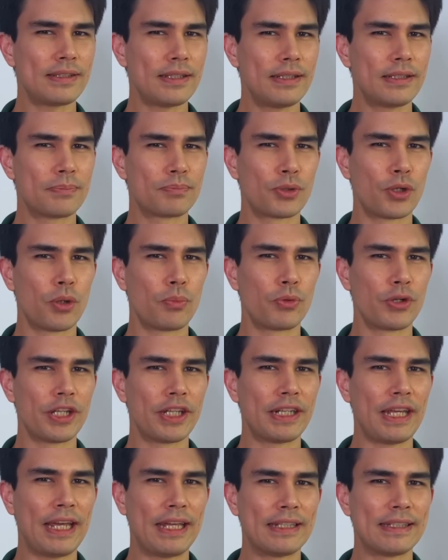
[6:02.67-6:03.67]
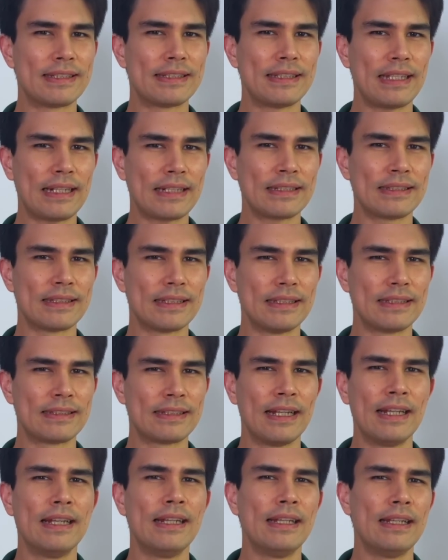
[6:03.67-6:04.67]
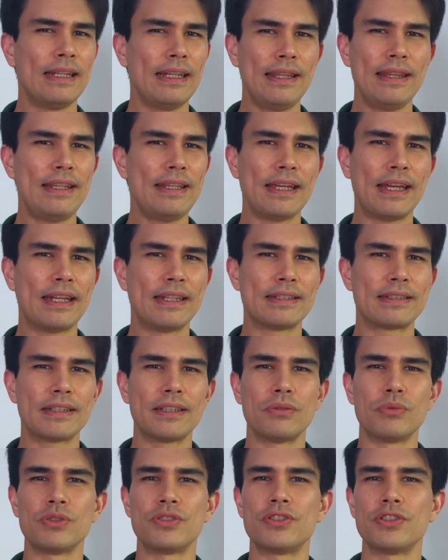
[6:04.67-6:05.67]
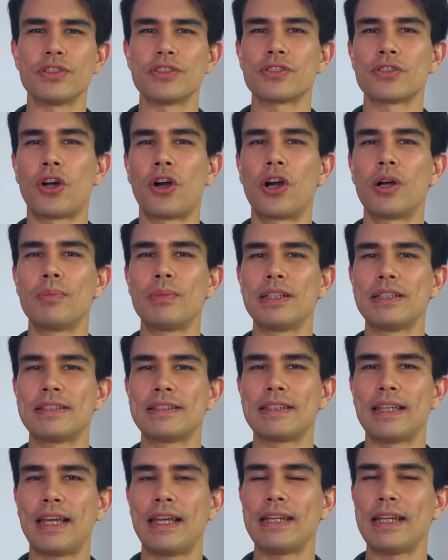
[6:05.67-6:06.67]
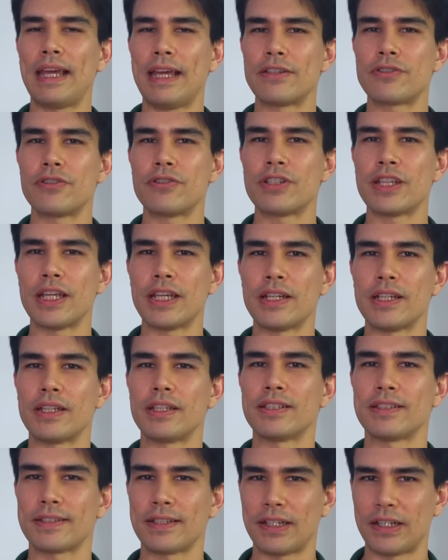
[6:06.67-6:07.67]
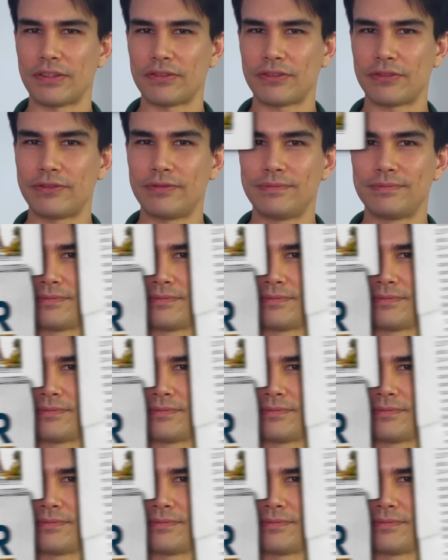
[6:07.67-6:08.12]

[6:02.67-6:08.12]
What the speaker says: inappropriate and sexist, in the end it was just harmless and entertaining stuff.